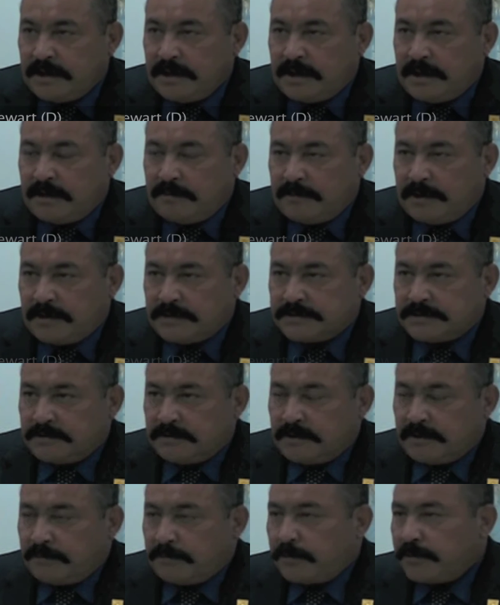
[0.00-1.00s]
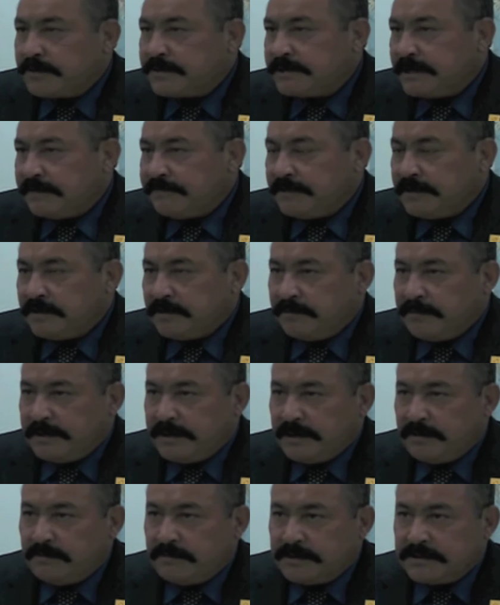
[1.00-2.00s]
I'm also on a border safety
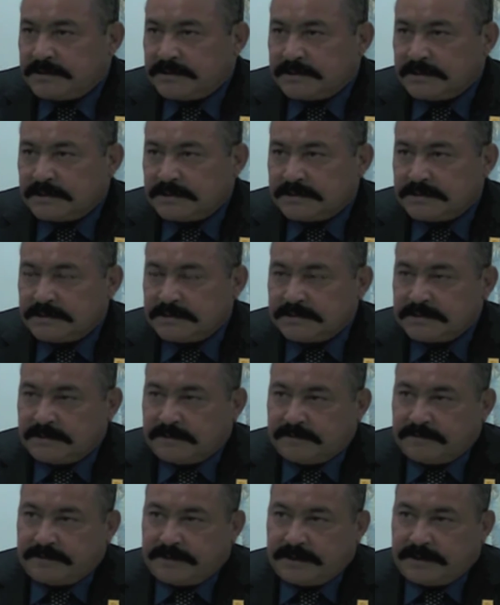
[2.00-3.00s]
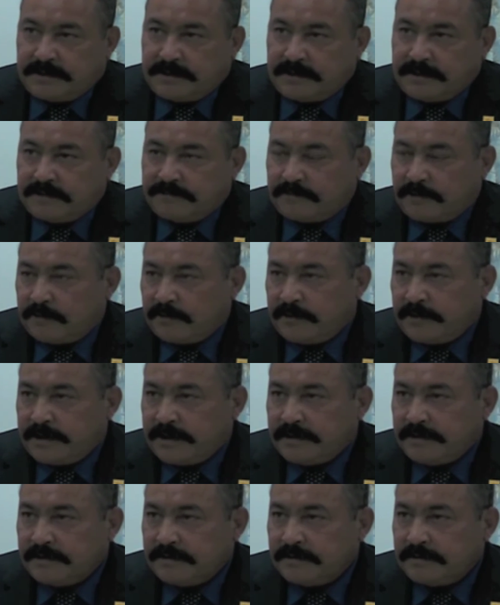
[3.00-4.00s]
committee, which consists of
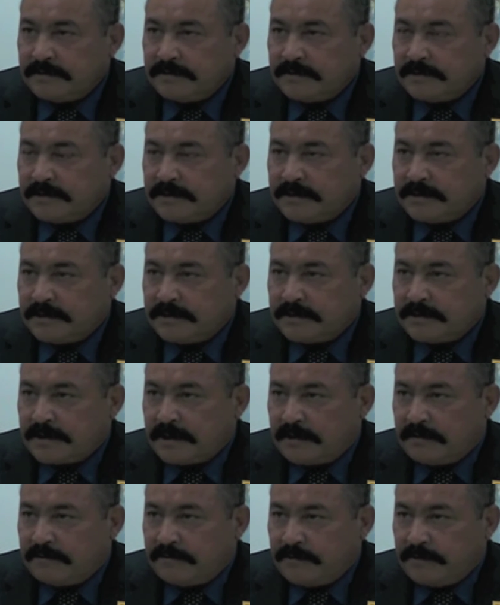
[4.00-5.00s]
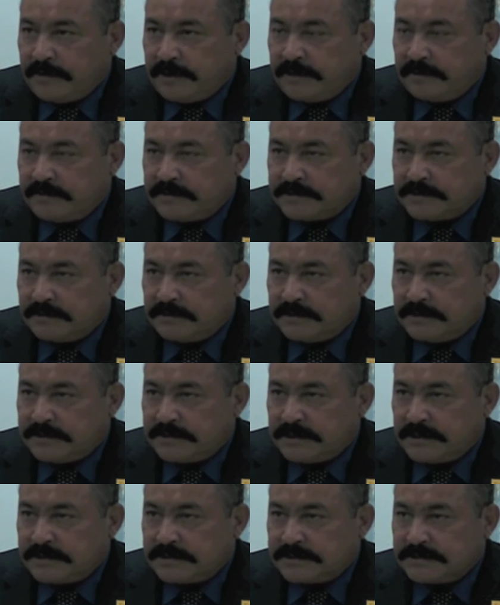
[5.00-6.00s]
Florida, California, Arizona,
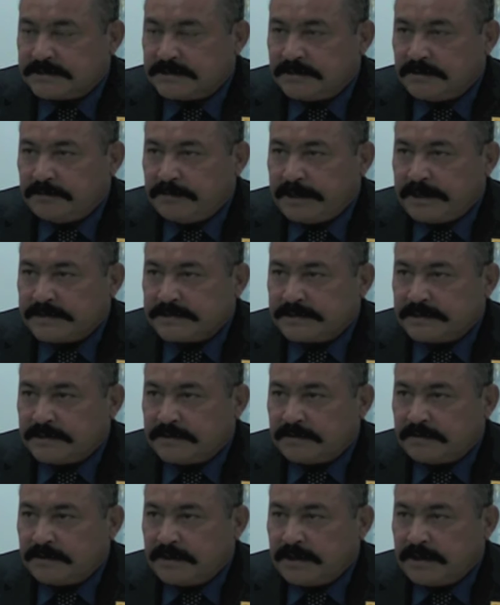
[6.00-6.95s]
Texas, and New Mexico.